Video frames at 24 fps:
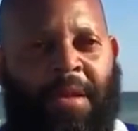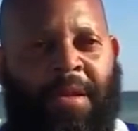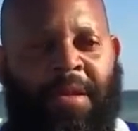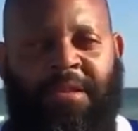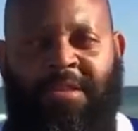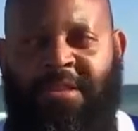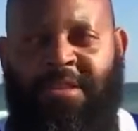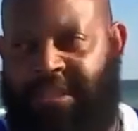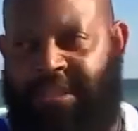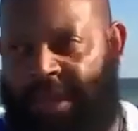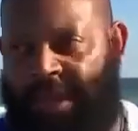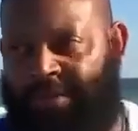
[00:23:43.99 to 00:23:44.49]

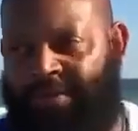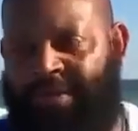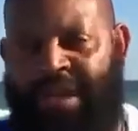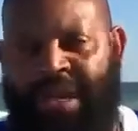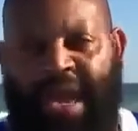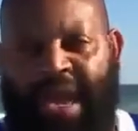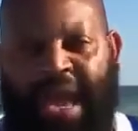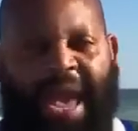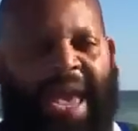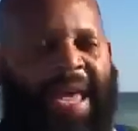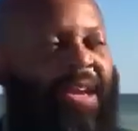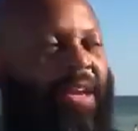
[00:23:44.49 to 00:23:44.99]
Syria
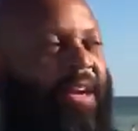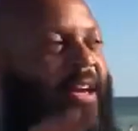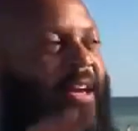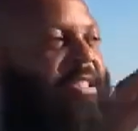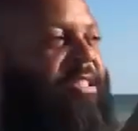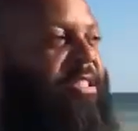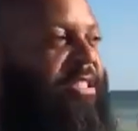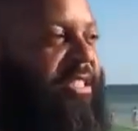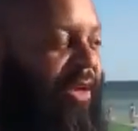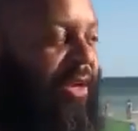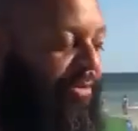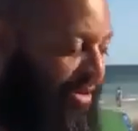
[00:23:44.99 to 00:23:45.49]
and
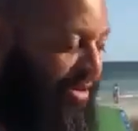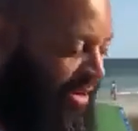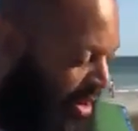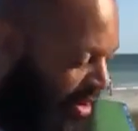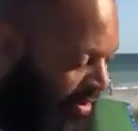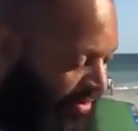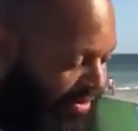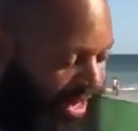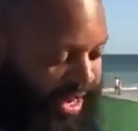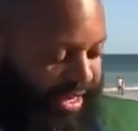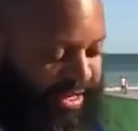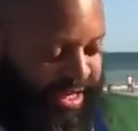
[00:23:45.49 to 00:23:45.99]
Assyria over
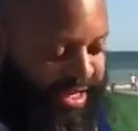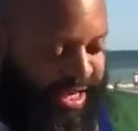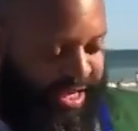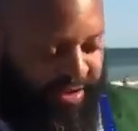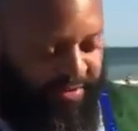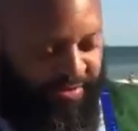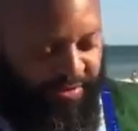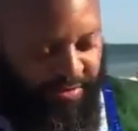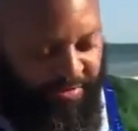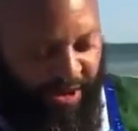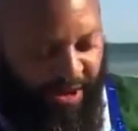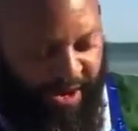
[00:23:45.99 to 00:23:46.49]
there in Nineveh,
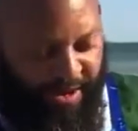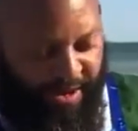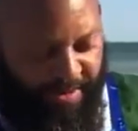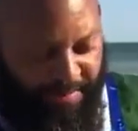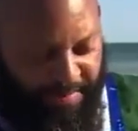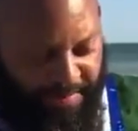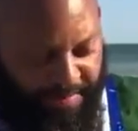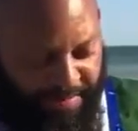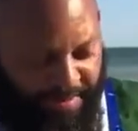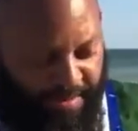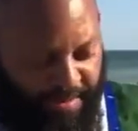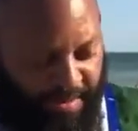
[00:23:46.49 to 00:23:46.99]
right?
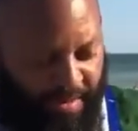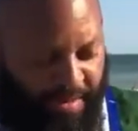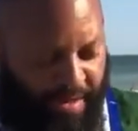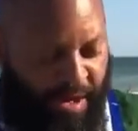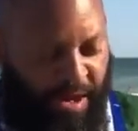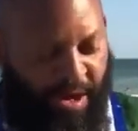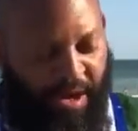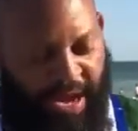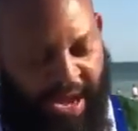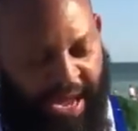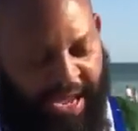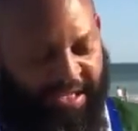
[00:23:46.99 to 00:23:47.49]
Ah. Or
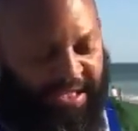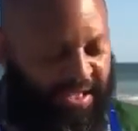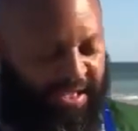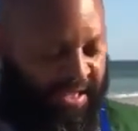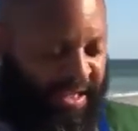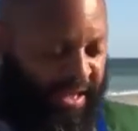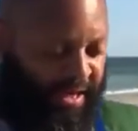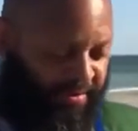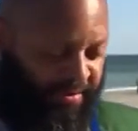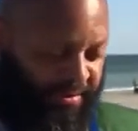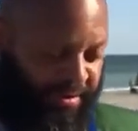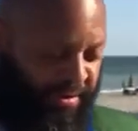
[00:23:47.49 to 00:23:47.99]
ancient
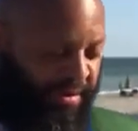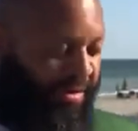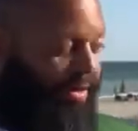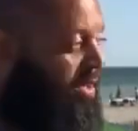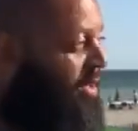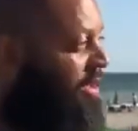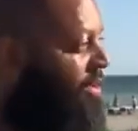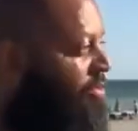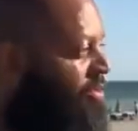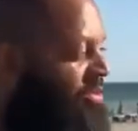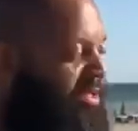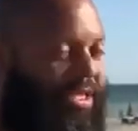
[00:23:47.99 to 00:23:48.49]
Nineveh,
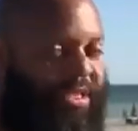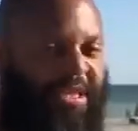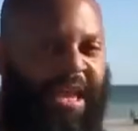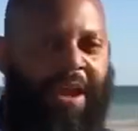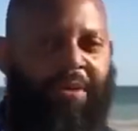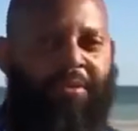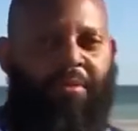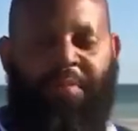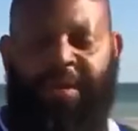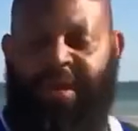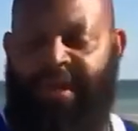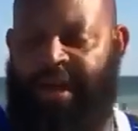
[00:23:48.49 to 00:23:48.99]
which today will
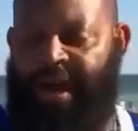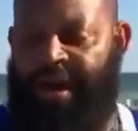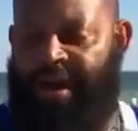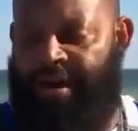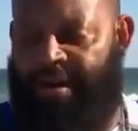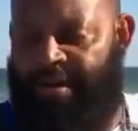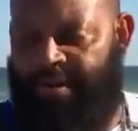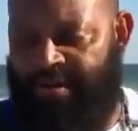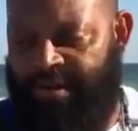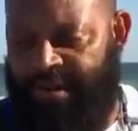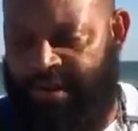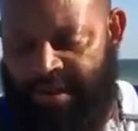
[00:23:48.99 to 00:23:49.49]
be called,
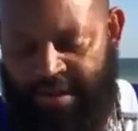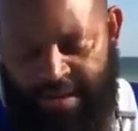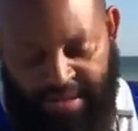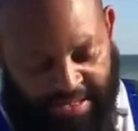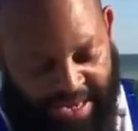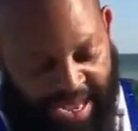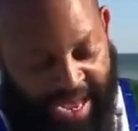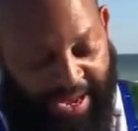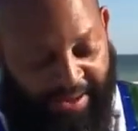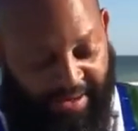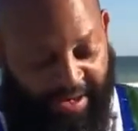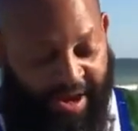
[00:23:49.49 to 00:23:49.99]

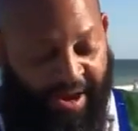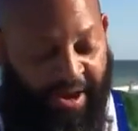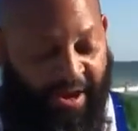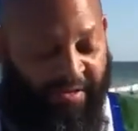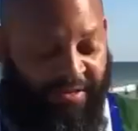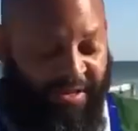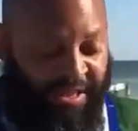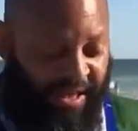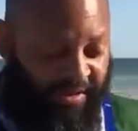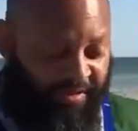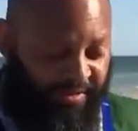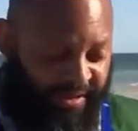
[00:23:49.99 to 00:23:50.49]
not called
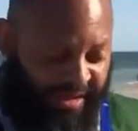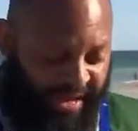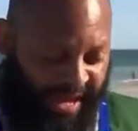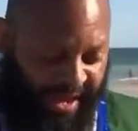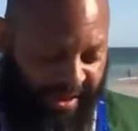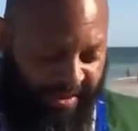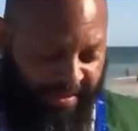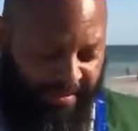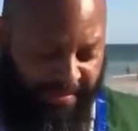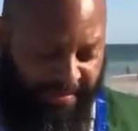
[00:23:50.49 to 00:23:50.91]
Nineveh now.